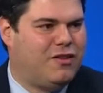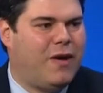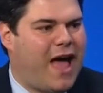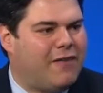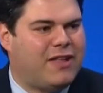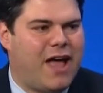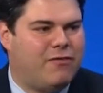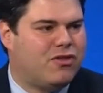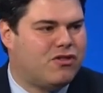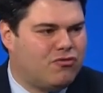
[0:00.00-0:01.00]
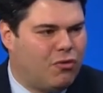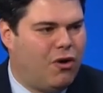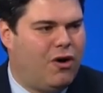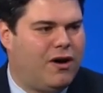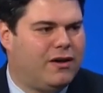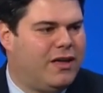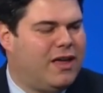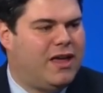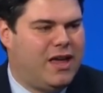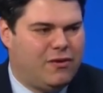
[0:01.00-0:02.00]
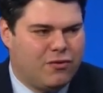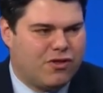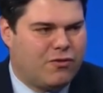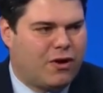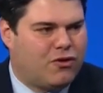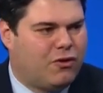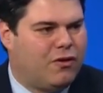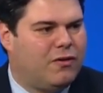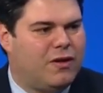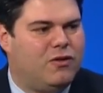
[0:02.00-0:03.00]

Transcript: You have to have a strong infrastructure.